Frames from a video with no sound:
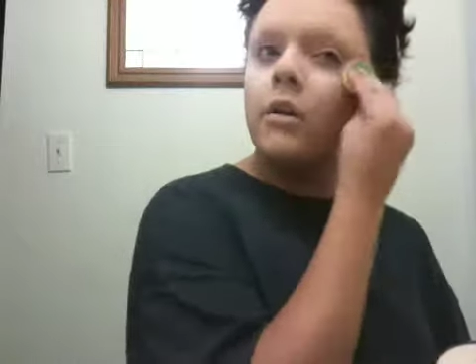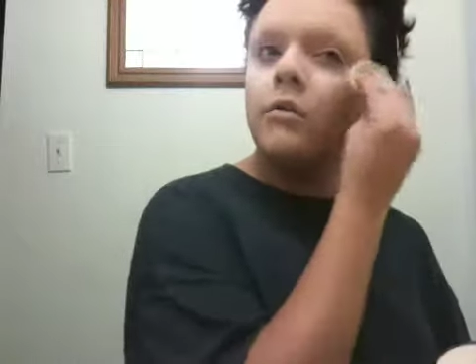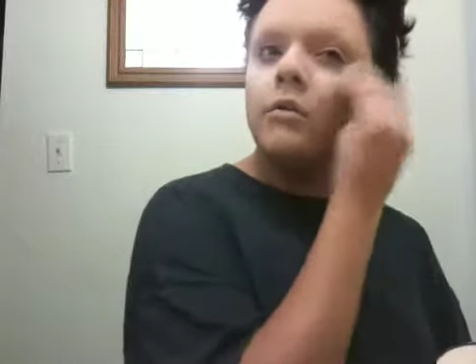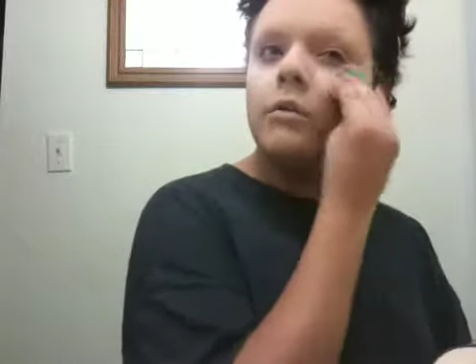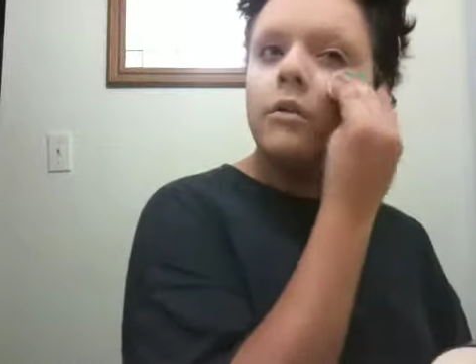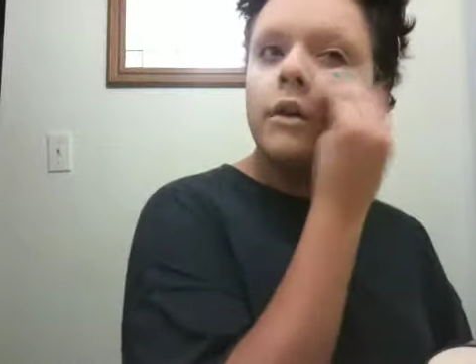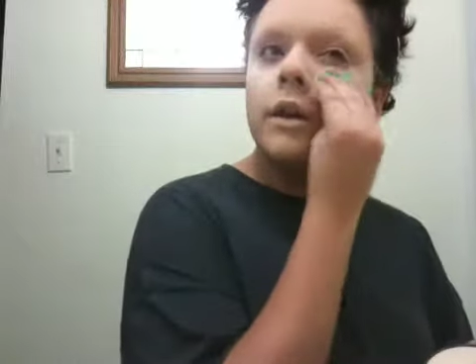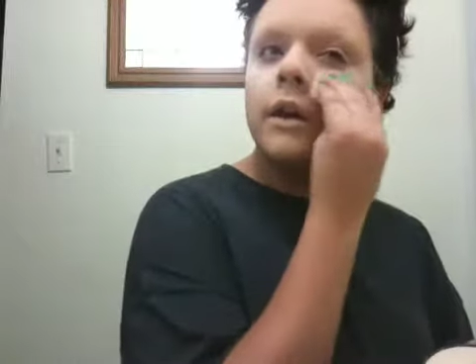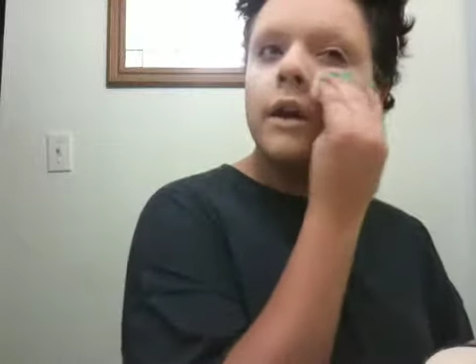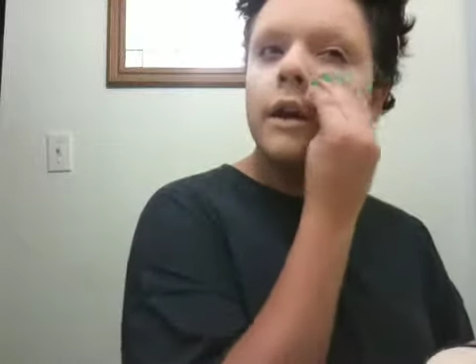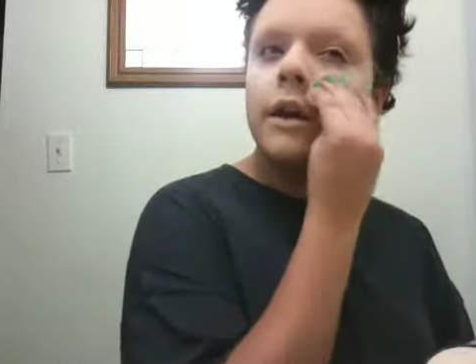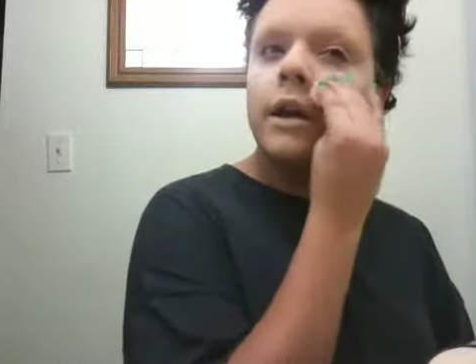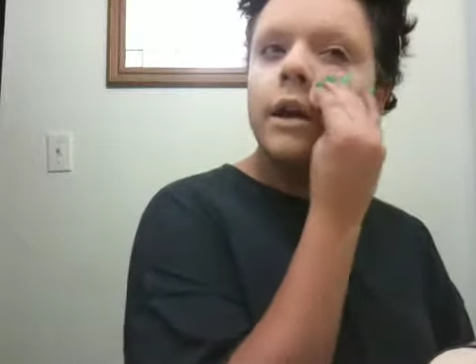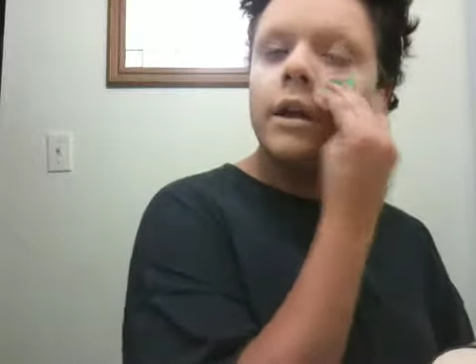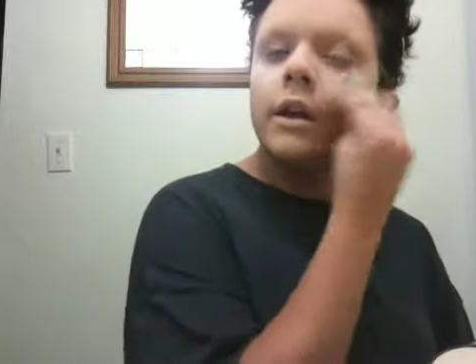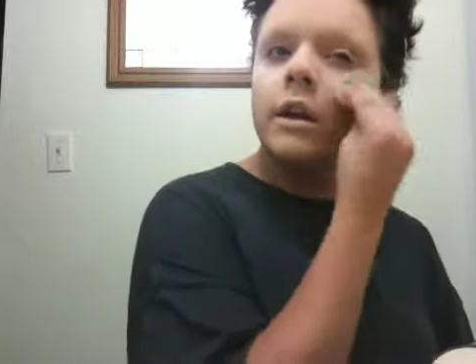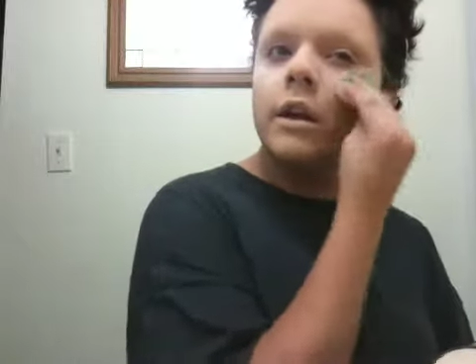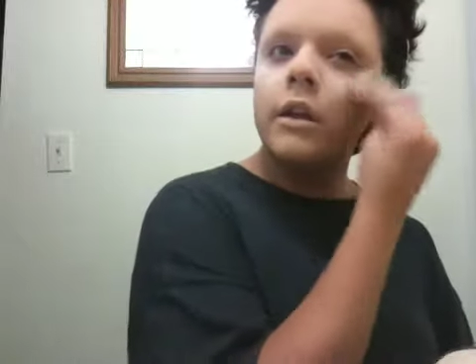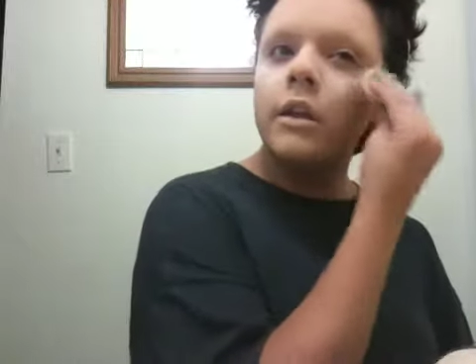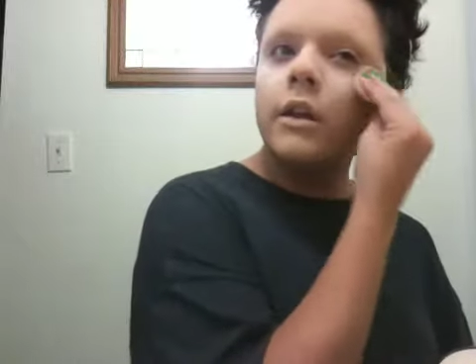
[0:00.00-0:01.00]

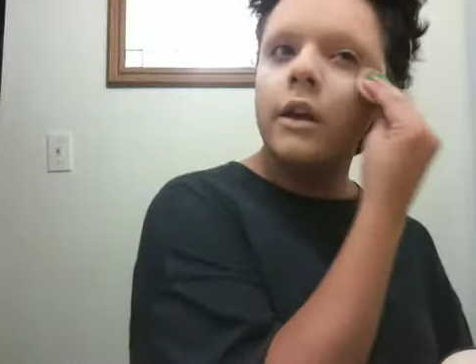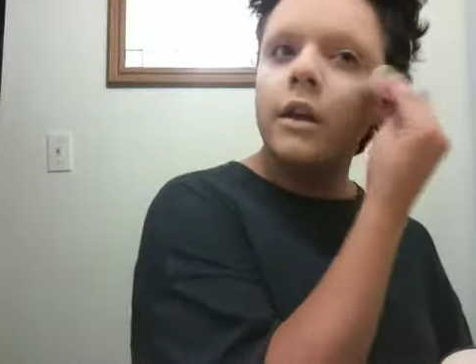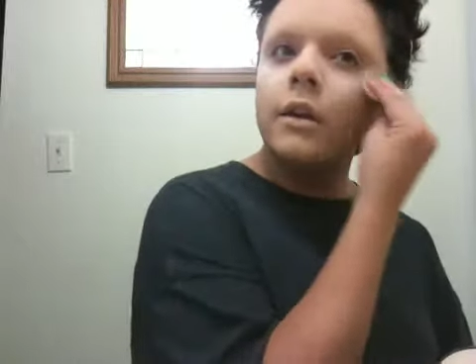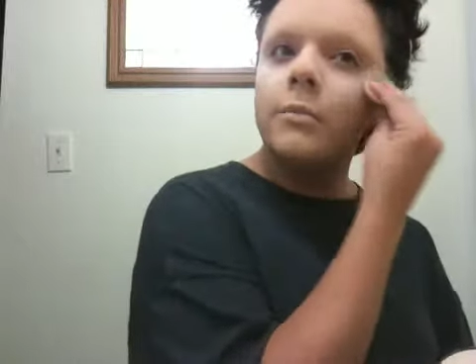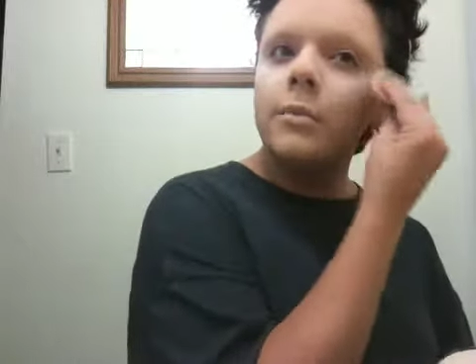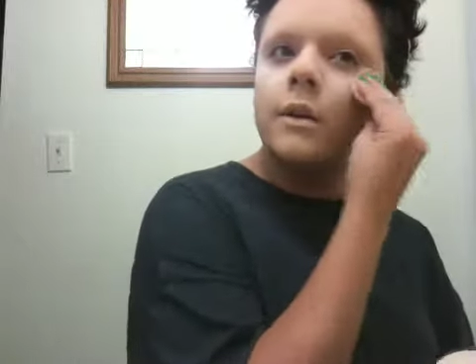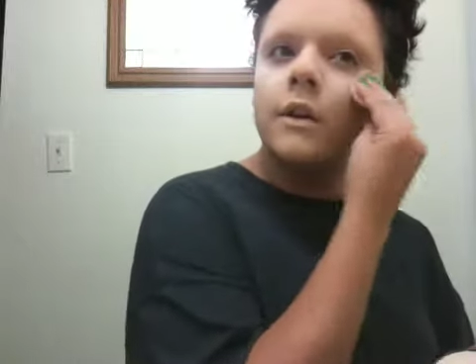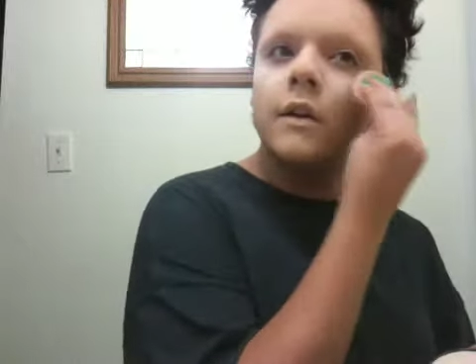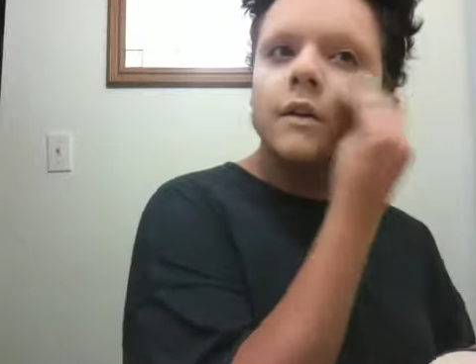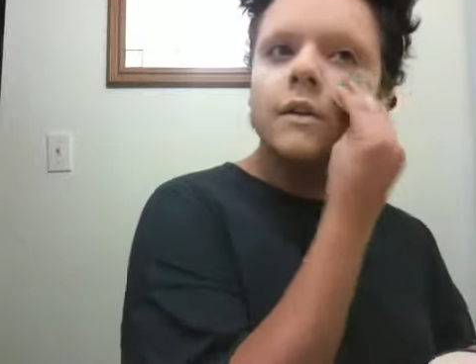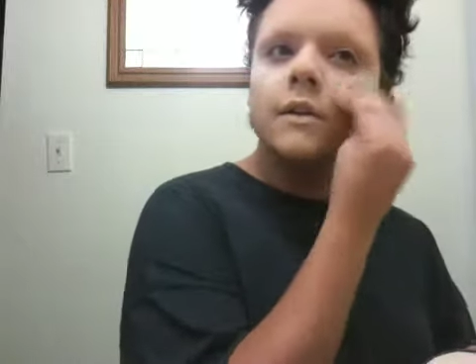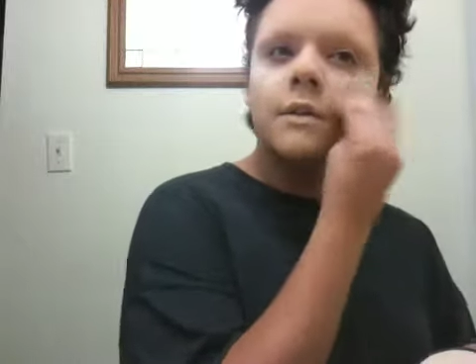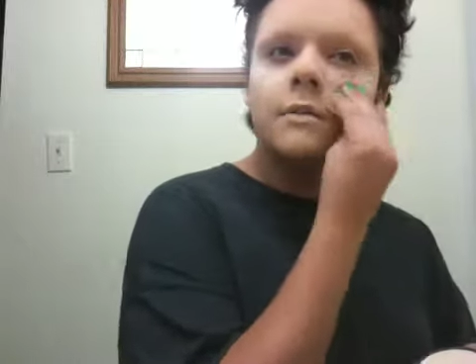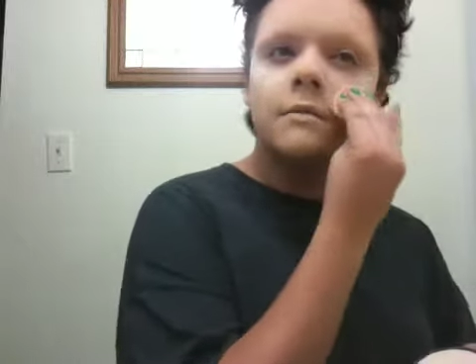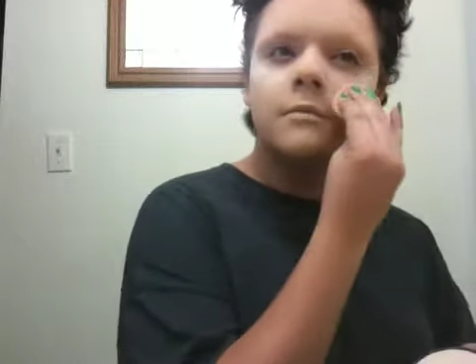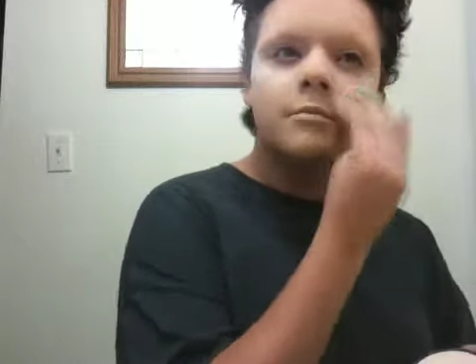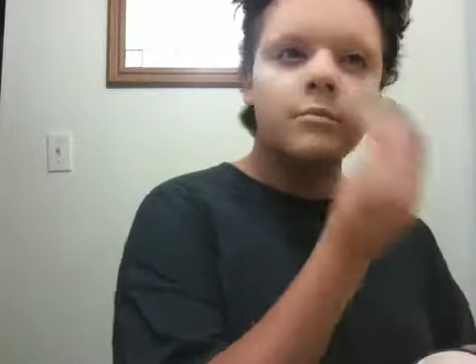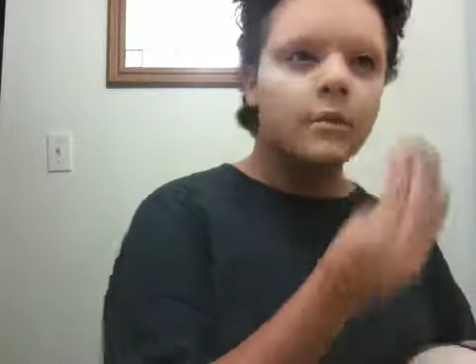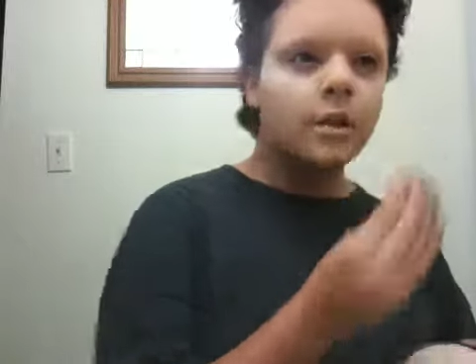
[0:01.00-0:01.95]
really thick because